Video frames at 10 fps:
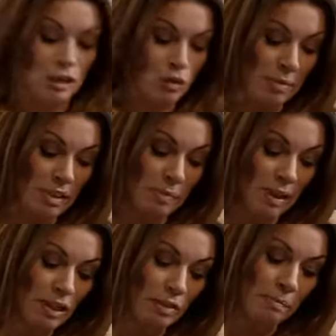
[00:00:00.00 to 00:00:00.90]
Do you want me to bring
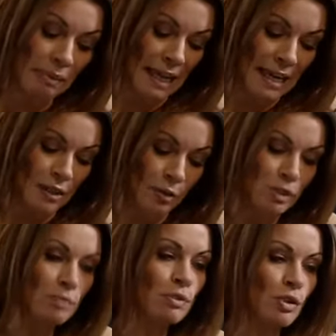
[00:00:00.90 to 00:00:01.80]
you some Play-Doh and
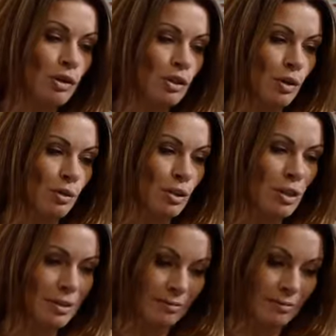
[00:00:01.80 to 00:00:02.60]
some toy soldiers?